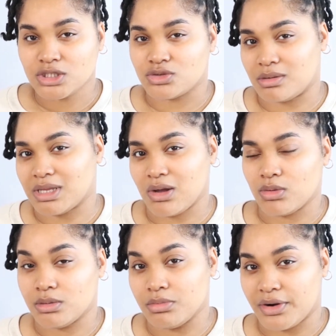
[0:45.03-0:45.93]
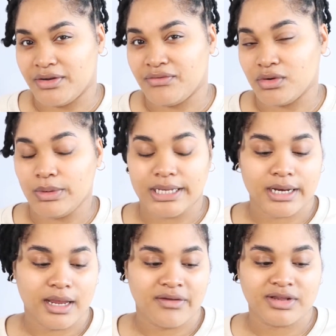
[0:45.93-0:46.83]
So I'm like on a break for a week and
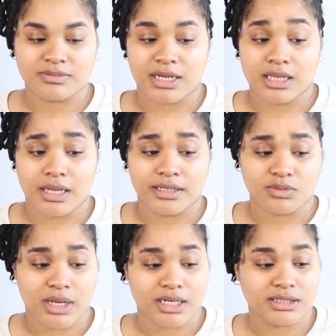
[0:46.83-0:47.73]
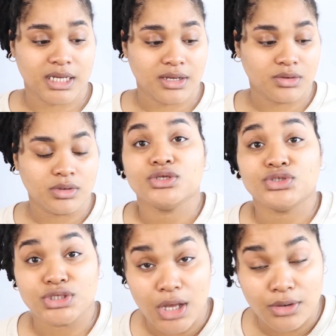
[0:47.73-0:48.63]
a half because my clients went out of town.
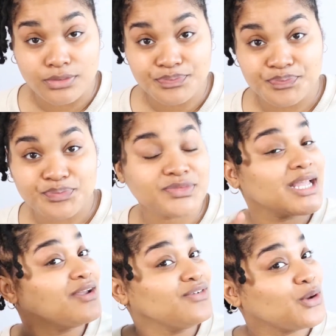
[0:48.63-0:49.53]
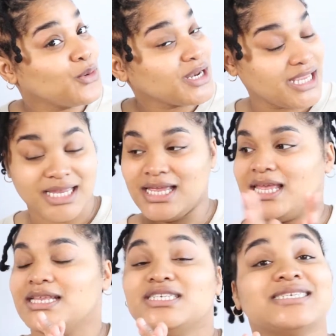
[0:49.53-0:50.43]
So recording
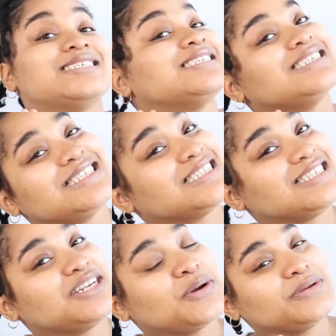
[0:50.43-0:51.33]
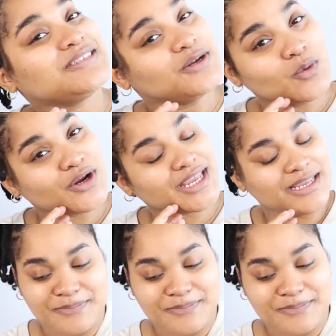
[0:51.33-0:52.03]
and just, you know, still working.